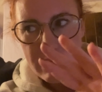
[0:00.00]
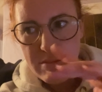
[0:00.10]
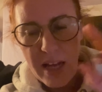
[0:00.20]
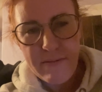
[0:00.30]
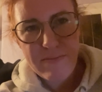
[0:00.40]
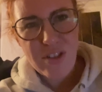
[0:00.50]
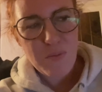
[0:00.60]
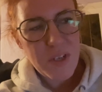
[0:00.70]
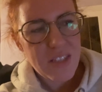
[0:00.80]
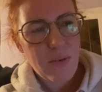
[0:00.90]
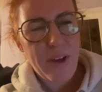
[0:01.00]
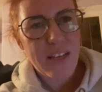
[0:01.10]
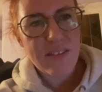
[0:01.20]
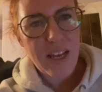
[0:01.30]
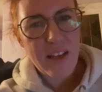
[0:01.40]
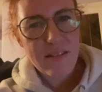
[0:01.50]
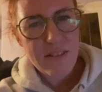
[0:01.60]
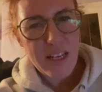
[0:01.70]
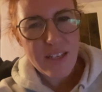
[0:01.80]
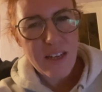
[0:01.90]
That just because of the way I said it,
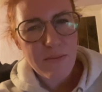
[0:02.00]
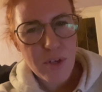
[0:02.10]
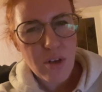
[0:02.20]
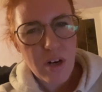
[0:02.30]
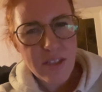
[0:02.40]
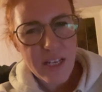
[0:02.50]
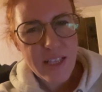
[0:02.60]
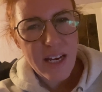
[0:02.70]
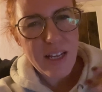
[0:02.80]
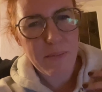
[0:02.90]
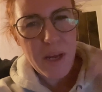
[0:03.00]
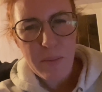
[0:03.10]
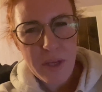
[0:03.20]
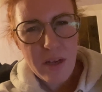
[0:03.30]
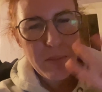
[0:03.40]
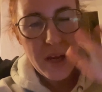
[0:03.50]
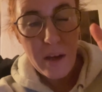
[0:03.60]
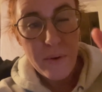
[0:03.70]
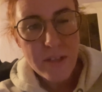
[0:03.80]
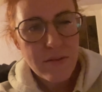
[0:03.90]
it comes across like that in my opinion, but
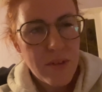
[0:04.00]
anyways.